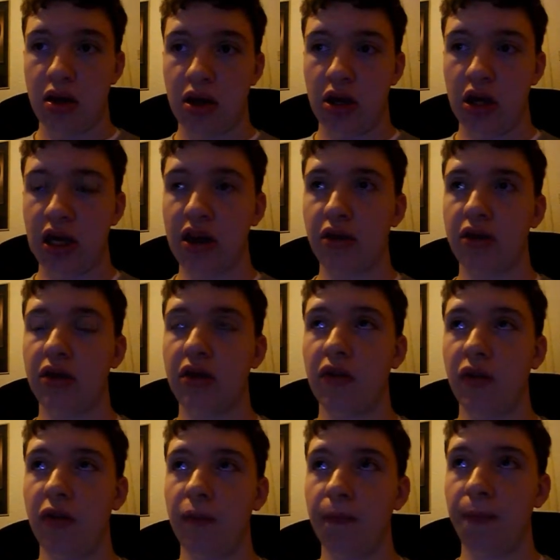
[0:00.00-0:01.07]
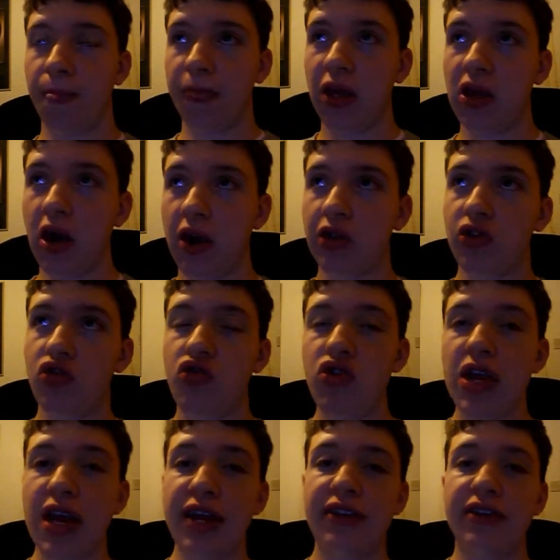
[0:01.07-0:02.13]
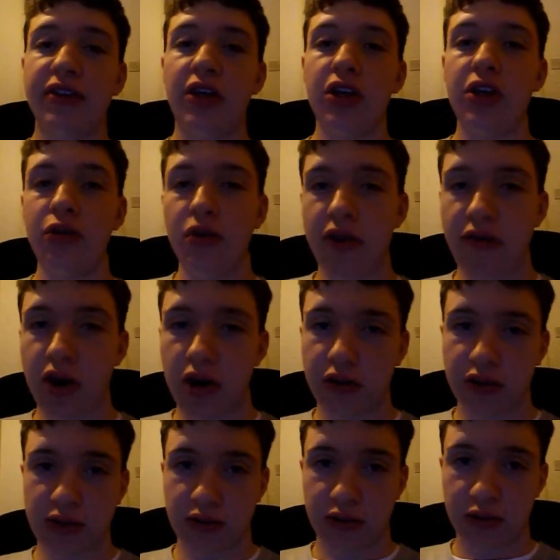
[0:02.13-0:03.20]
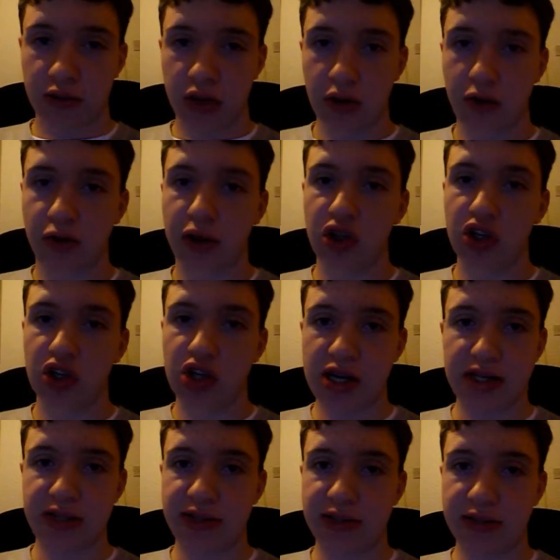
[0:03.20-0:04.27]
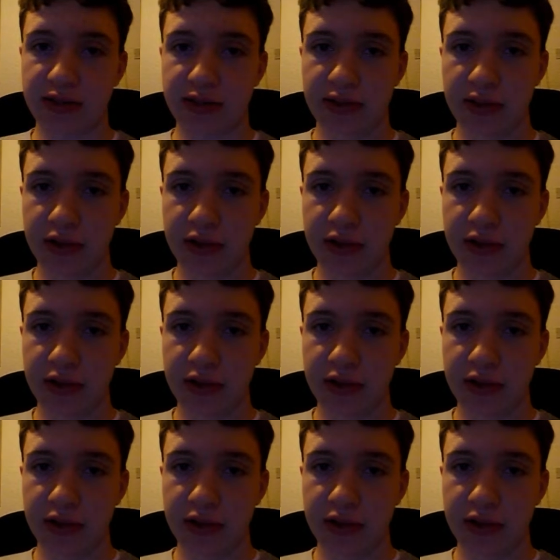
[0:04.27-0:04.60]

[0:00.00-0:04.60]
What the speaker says: You know, God created the universe, according to Genesis.